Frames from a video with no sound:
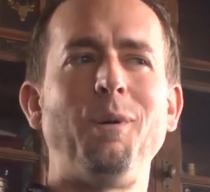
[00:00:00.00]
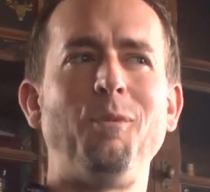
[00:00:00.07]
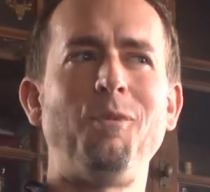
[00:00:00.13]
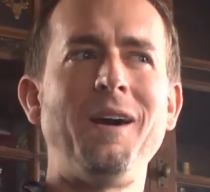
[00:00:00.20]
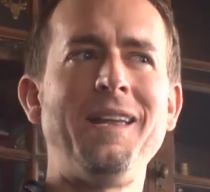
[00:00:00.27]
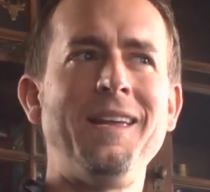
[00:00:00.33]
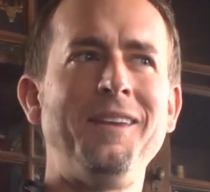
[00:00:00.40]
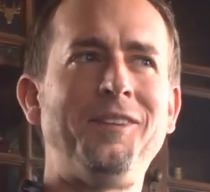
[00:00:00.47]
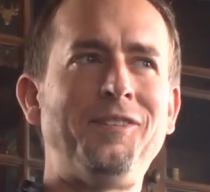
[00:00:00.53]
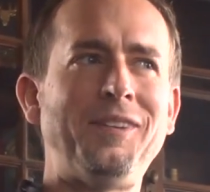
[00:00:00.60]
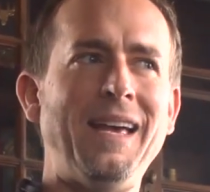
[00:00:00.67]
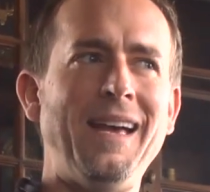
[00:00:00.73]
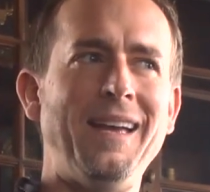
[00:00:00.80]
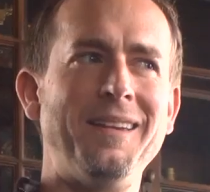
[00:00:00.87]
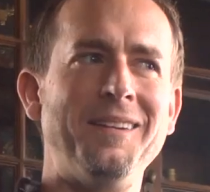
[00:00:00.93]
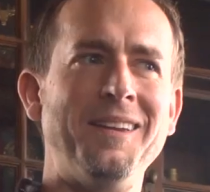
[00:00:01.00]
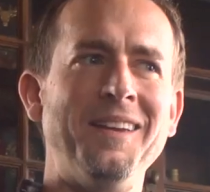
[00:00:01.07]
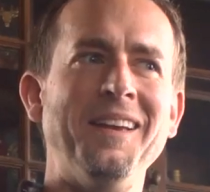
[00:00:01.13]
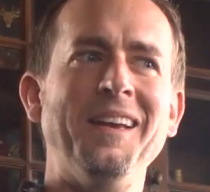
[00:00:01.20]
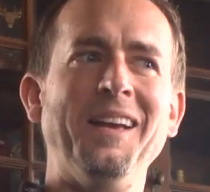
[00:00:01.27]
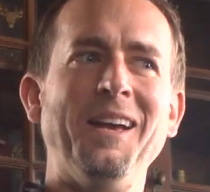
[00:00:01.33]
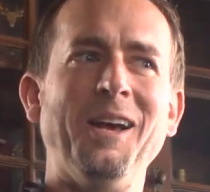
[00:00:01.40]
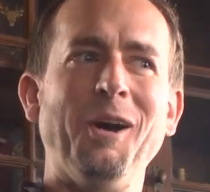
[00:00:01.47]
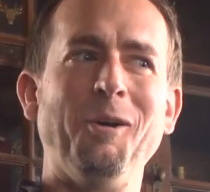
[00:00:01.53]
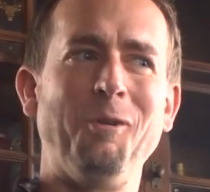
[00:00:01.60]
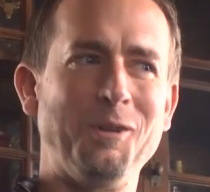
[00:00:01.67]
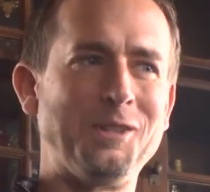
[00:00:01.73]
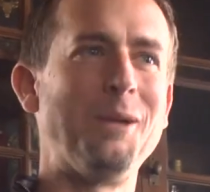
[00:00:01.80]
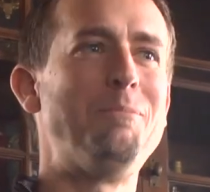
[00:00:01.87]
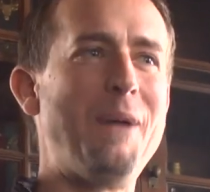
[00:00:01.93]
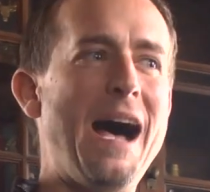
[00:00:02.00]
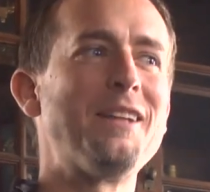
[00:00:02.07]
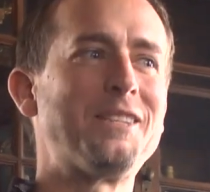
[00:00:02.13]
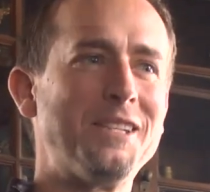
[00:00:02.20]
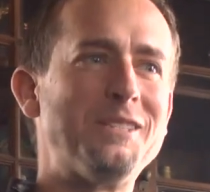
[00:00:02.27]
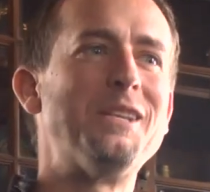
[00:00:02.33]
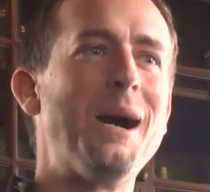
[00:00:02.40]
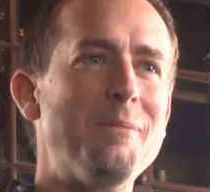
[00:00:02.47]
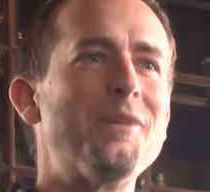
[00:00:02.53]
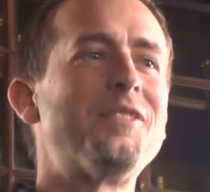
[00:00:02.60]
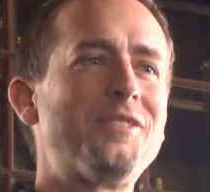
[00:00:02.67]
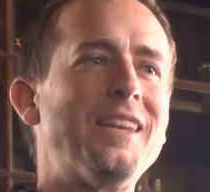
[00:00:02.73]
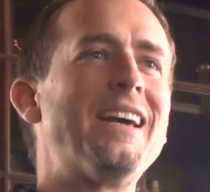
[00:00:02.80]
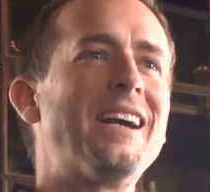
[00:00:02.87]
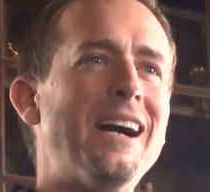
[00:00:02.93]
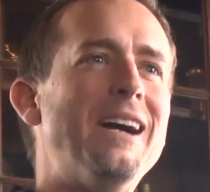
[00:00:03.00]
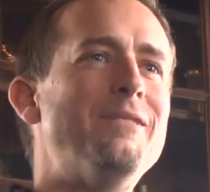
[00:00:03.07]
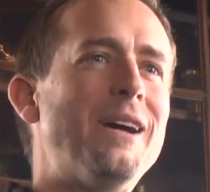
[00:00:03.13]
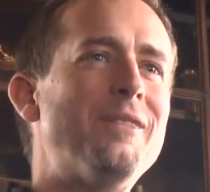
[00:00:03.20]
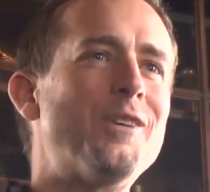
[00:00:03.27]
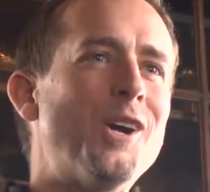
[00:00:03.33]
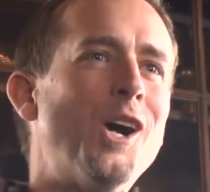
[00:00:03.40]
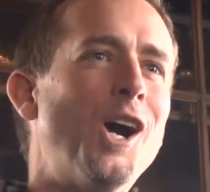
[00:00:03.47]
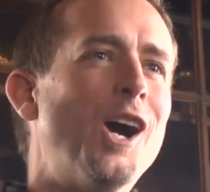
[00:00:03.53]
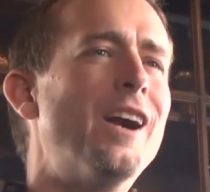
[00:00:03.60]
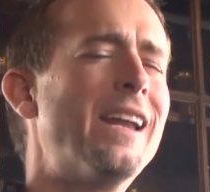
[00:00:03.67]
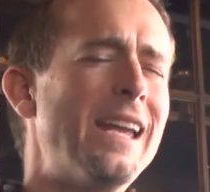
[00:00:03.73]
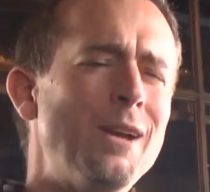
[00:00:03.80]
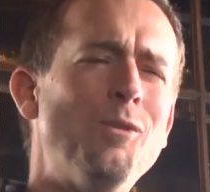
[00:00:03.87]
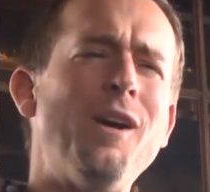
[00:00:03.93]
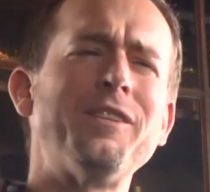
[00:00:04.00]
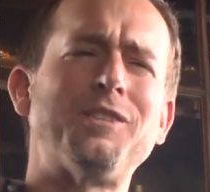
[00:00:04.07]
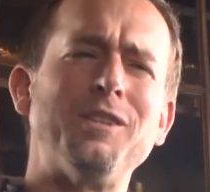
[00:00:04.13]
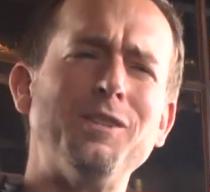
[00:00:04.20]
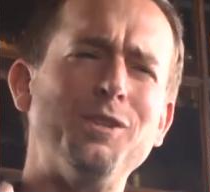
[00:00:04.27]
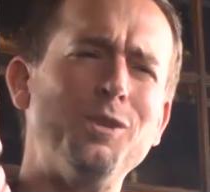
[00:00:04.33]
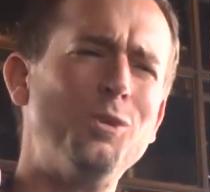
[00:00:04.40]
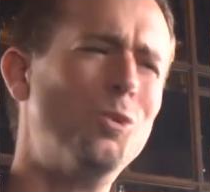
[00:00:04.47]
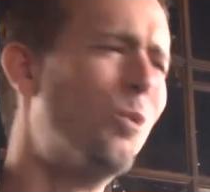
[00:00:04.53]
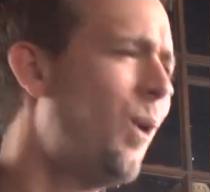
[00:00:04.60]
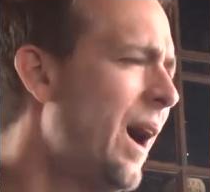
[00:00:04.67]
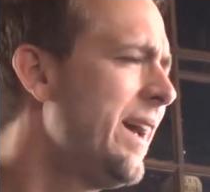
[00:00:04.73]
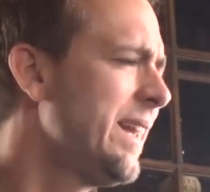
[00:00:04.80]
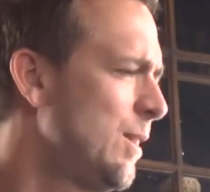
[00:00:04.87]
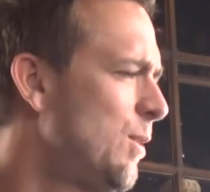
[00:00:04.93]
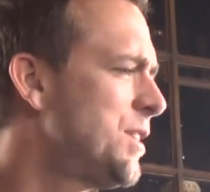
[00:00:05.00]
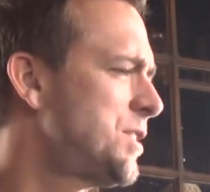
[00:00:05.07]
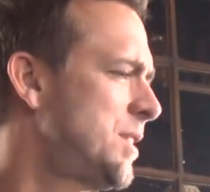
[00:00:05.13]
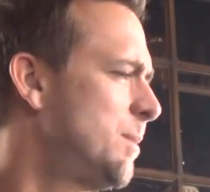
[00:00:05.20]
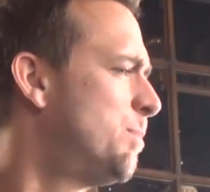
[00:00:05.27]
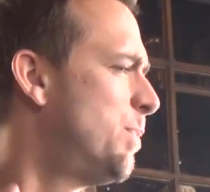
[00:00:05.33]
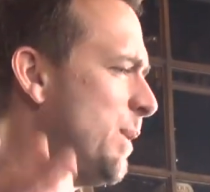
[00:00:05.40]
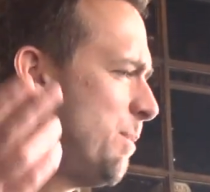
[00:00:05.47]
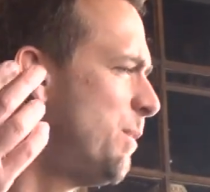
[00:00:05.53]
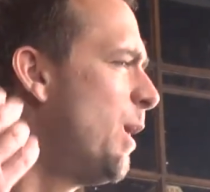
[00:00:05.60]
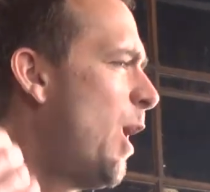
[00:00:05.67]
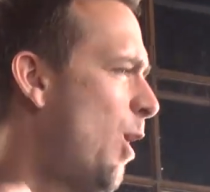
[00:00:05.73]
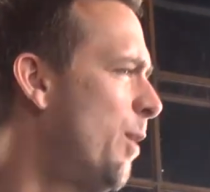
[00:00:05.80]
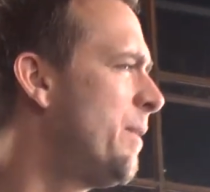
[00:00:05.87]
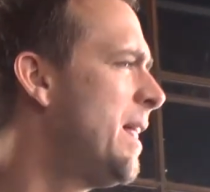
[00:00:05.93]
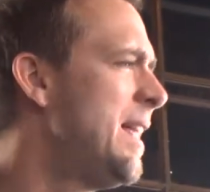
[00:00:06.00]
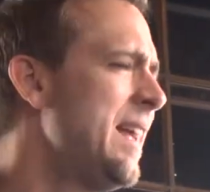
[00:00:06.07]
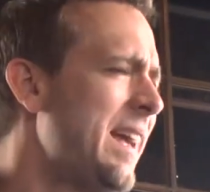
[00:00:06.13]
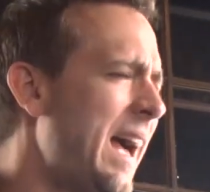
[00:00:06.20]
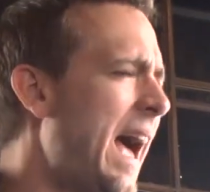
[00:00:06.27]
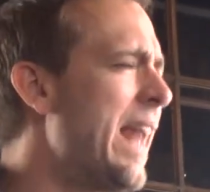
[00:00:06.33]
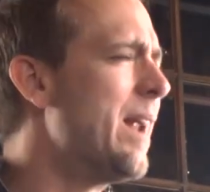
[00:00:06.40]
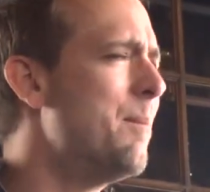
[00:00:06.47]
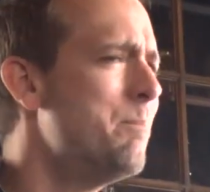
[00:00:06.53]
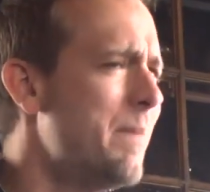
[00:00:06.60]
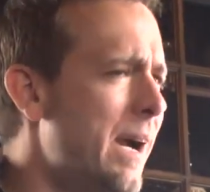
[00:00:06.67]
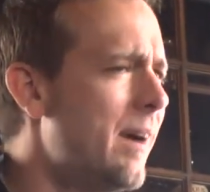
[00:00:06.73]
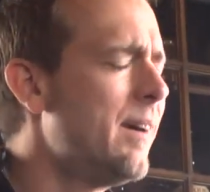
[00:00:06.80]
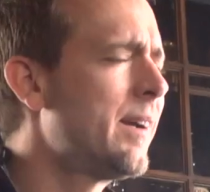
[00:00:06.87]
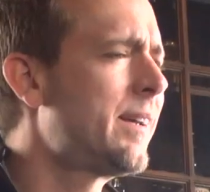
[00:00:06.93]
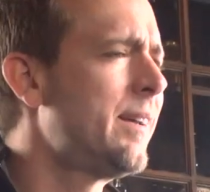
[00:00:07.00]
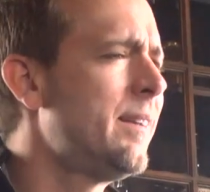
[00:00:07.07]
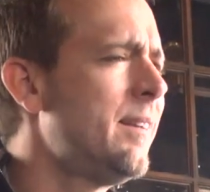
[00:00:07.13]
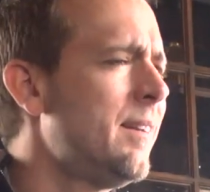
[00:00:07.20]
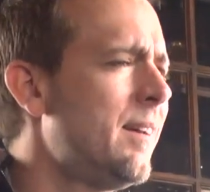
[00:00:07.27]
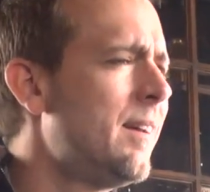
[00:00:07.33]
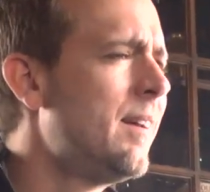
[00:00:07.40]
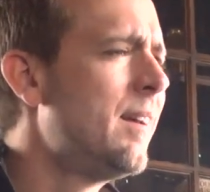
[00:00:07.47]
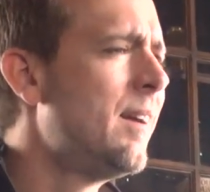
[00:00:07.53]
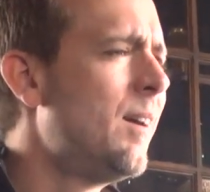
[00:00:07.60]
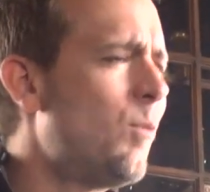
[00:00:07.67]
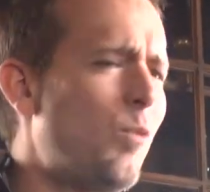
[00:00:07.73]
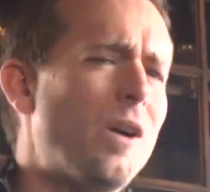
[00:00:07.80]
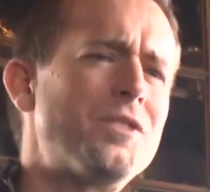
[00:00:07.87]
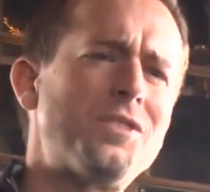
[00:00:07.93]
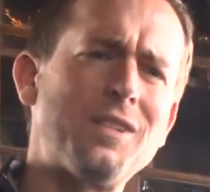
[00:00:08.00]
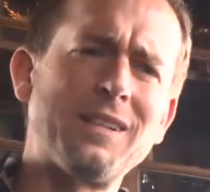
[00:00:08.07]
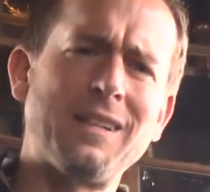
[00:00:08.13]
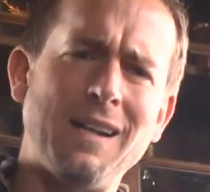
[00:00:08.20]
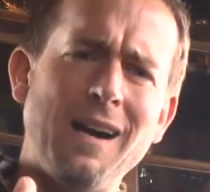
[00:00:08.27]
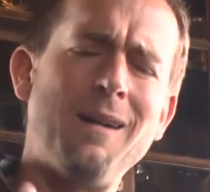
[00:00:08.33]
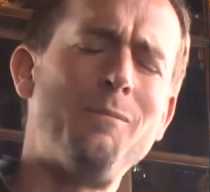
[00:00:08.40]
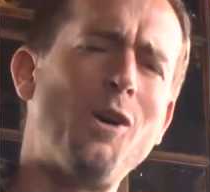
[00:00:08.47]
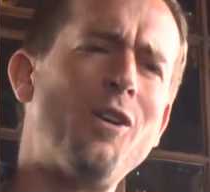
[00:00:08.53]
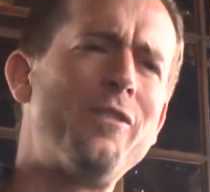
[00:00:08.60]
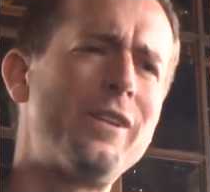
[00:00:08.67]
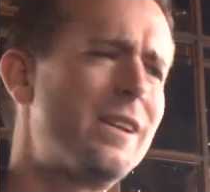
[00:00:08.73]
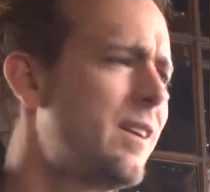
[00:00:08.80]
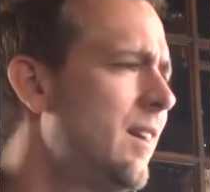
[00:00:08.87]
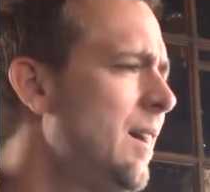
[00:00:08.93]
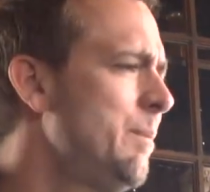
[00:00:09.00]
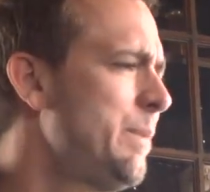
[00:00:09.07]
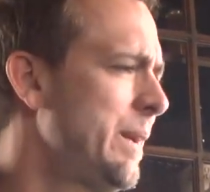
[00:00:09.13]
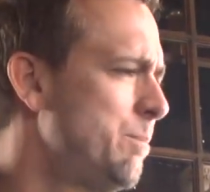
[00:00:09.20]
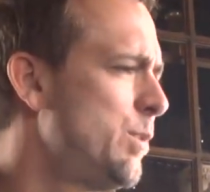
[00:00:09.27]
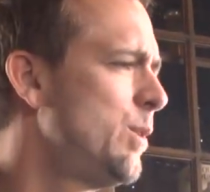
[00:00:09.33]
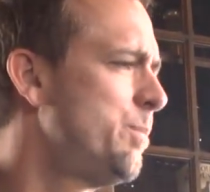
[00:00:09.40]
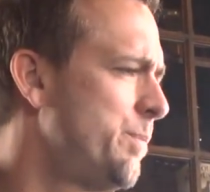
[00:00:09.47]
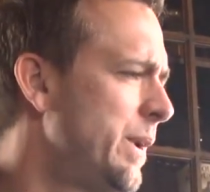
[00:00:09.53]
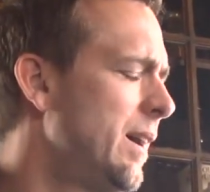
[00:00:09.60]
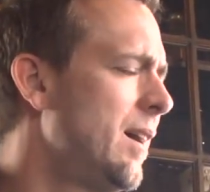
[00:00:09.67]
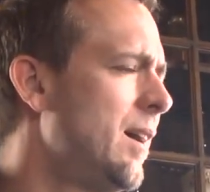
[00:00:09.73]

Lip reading: what he said was about the dumbest thing I've ever heard. He wants to do what? He wants to, an American wants to come over to Europe and brew,